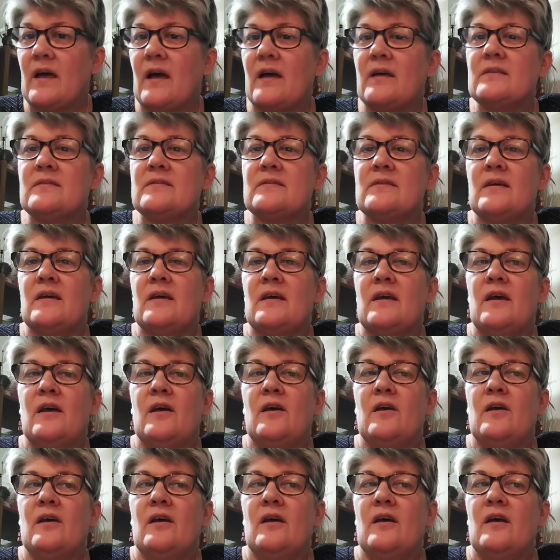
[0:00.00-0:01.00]
guys,
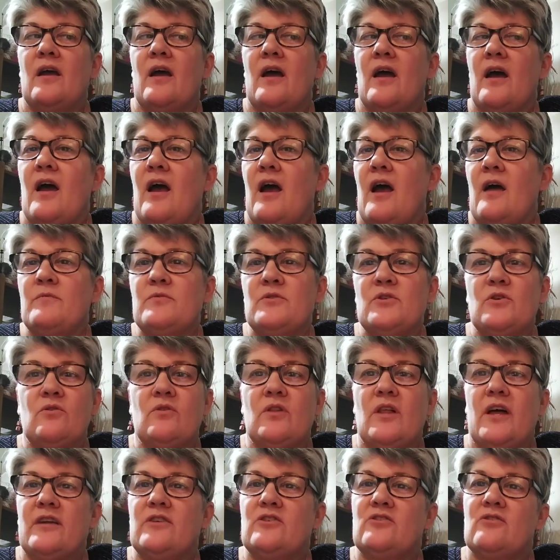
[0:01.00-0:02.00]
I'm
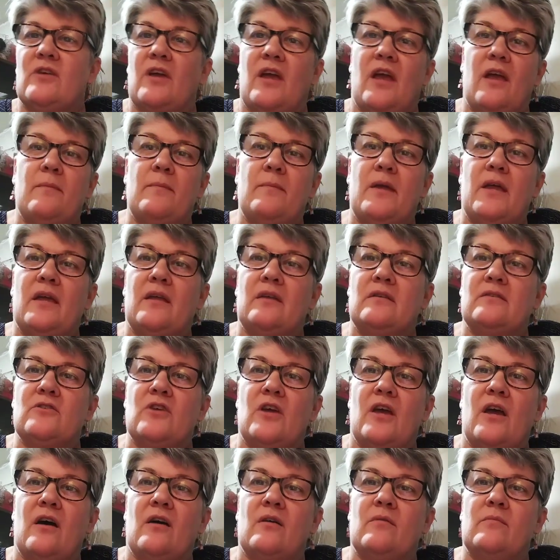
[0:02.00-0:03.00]
so glad you came in
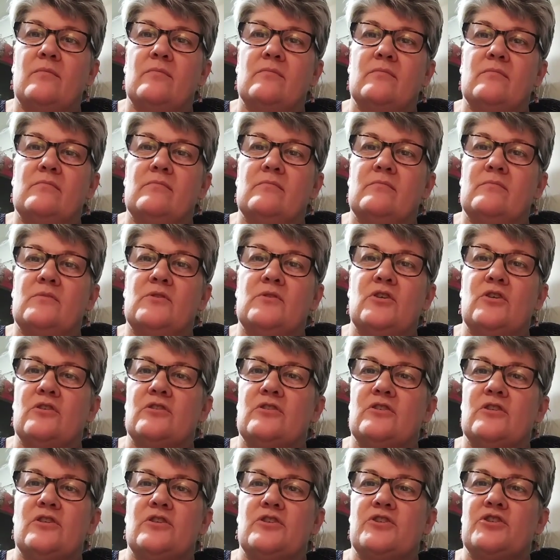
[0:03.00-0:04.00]
to help
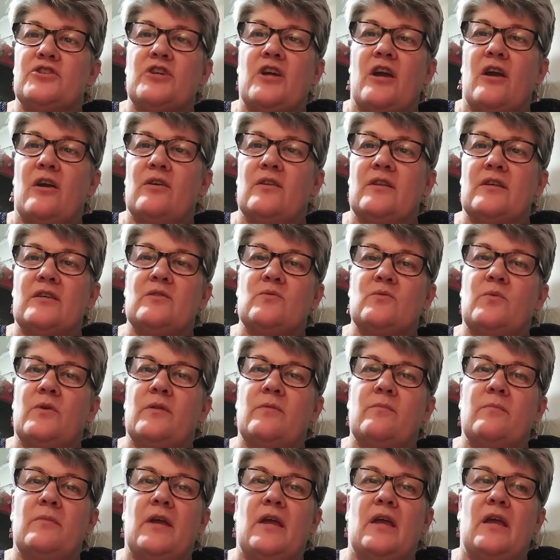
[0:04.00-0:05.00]
to share this
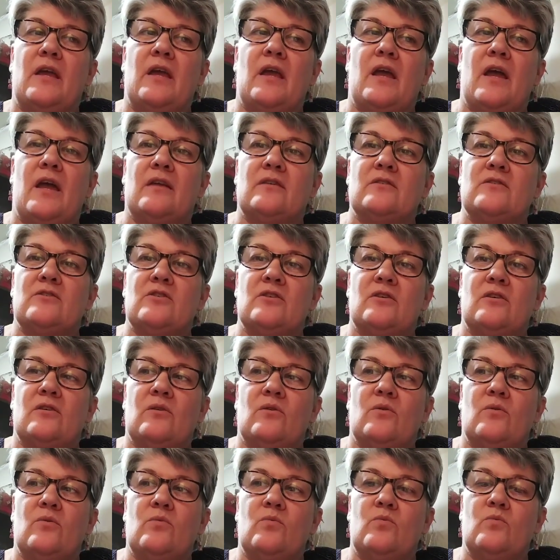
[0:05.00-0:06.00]
with me and
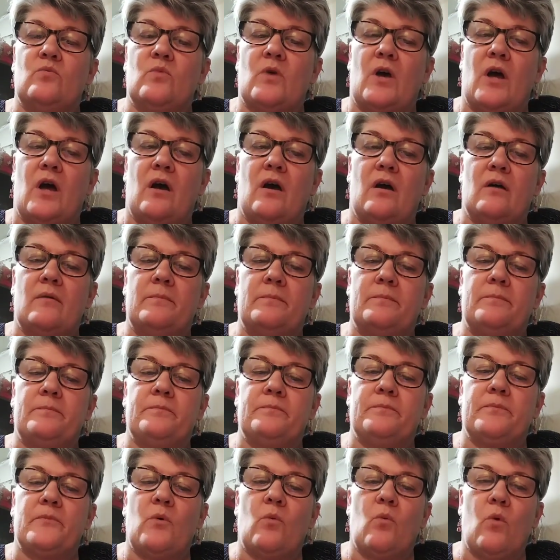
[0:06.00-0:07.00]
to
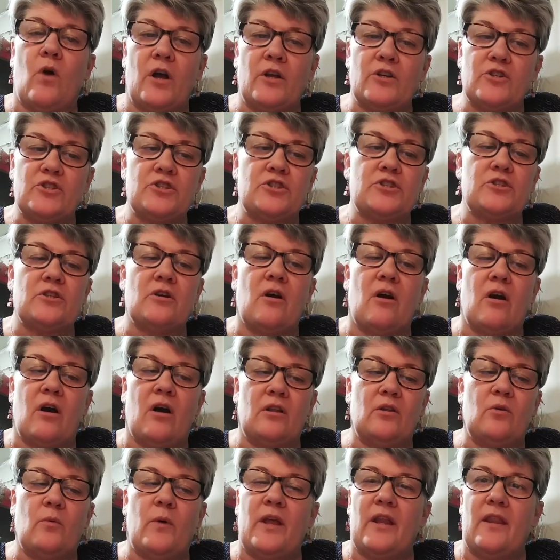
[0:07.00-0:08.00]
watch
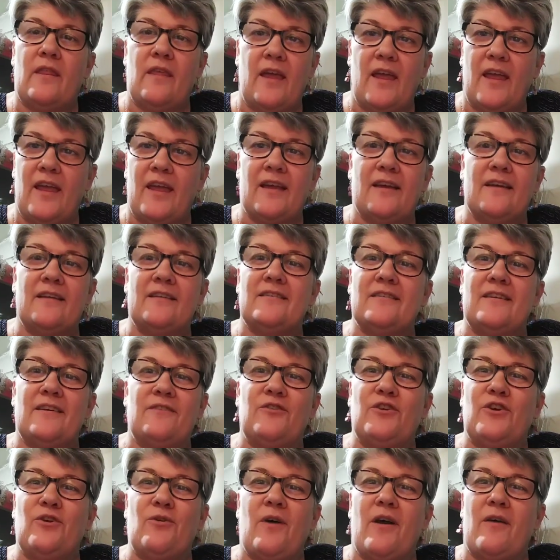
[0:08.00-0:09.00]
all the way to the
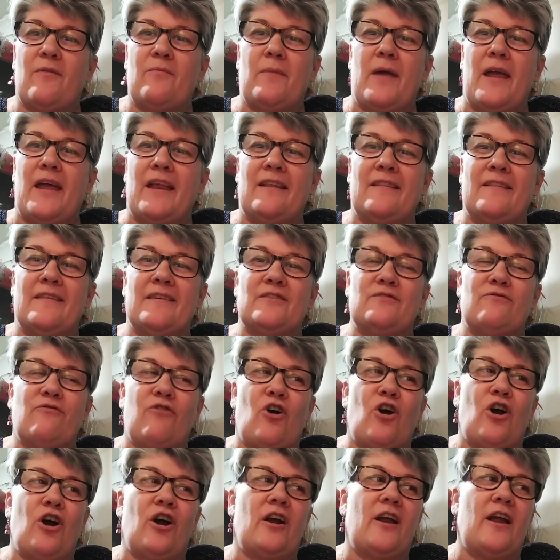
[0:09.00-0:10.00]
end if you have made it this
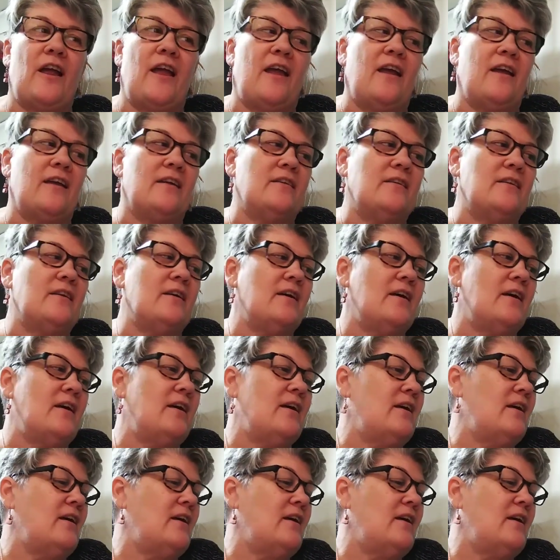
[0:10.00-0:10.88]
far. And